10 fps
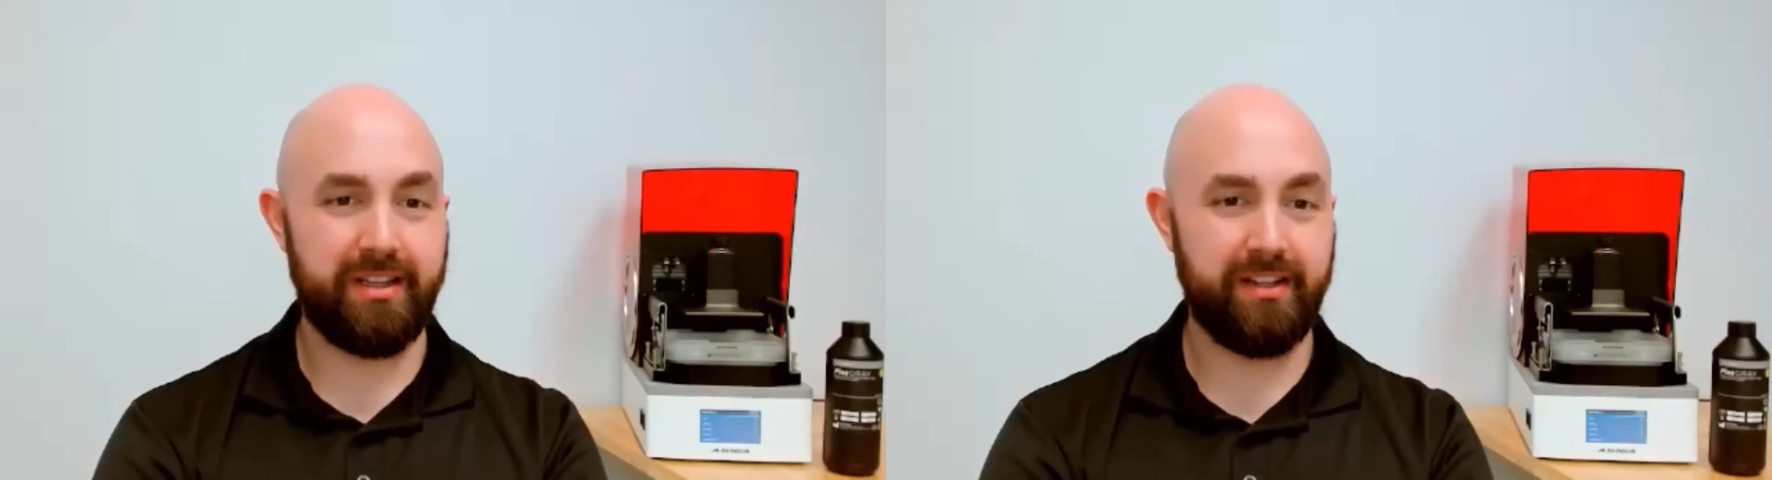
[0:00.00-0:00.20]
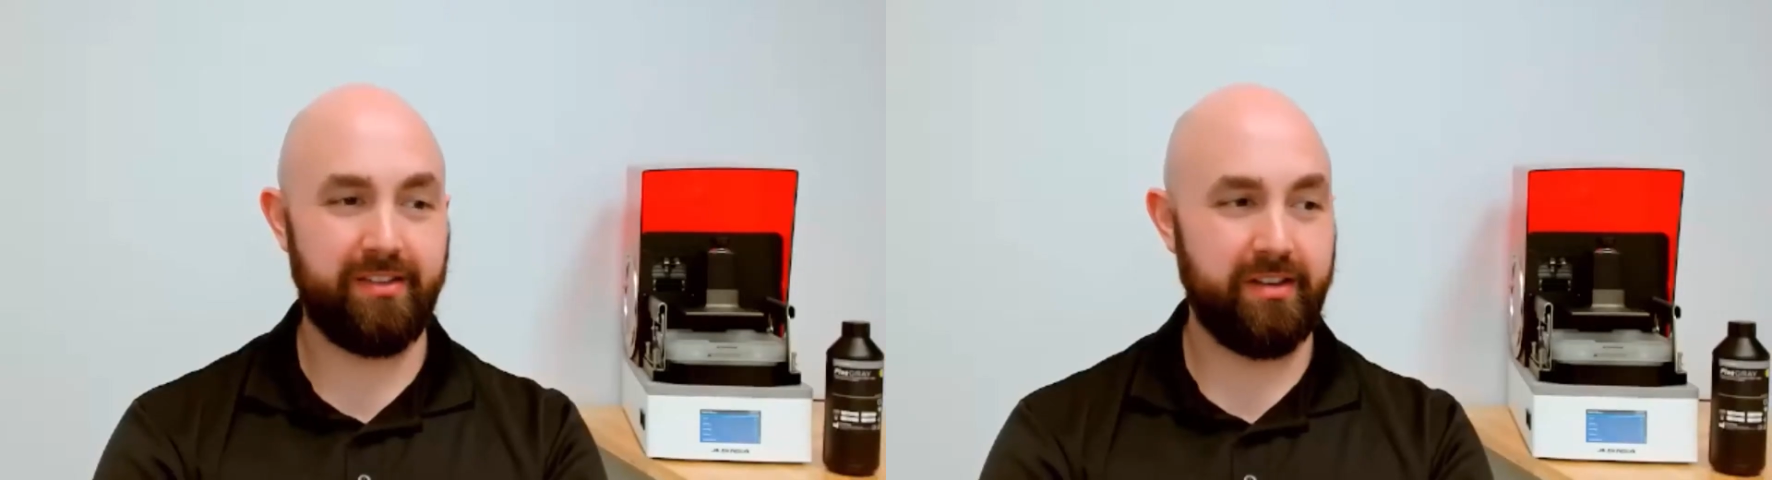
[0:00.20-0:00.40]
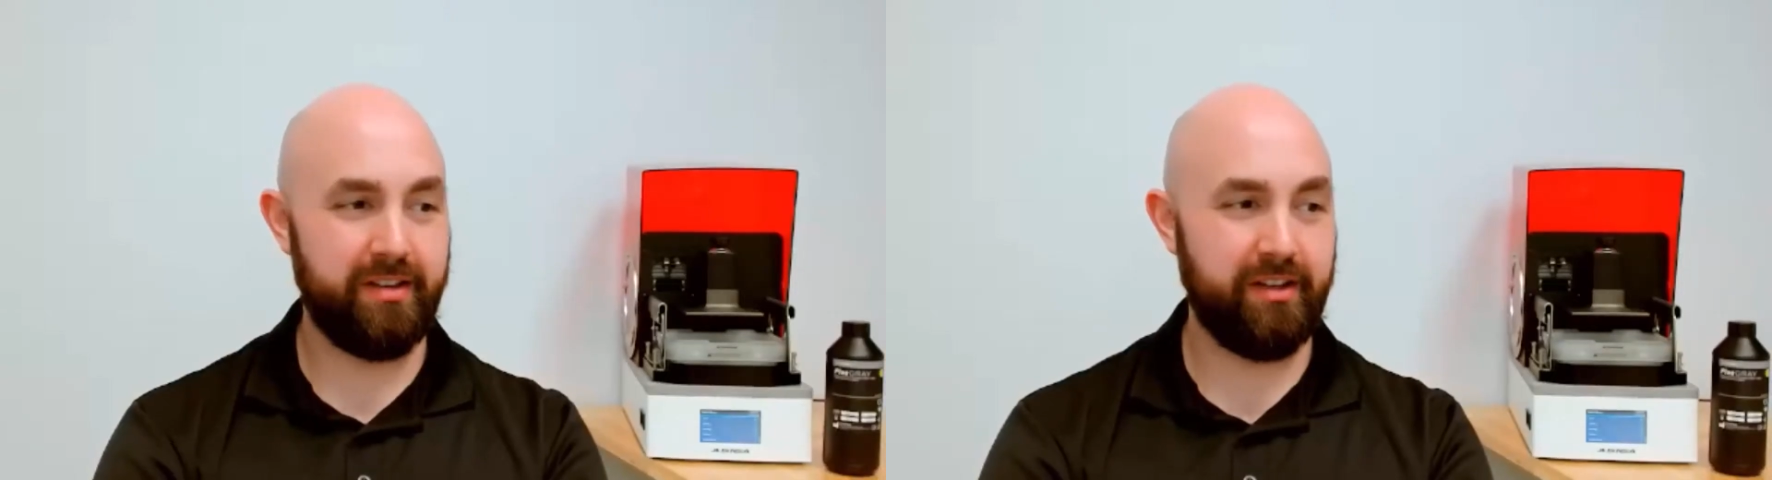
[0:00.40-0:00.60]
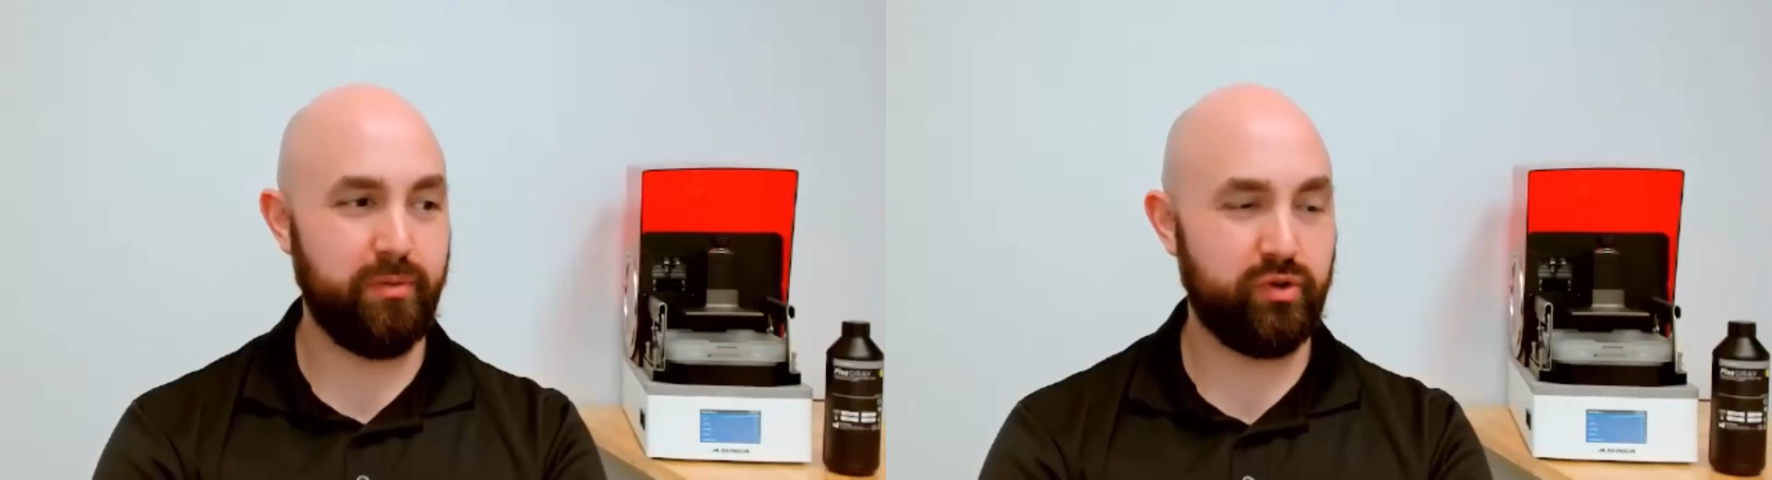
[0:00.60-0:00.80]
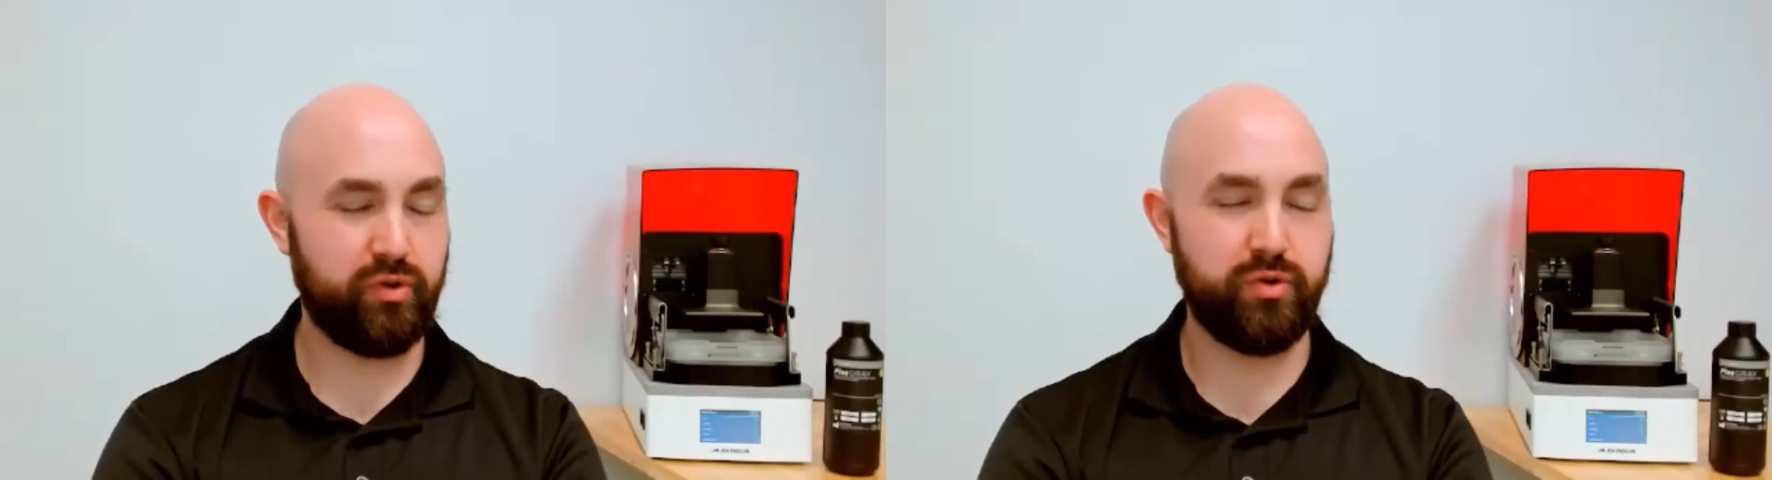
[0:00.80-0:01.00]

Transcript: That's the most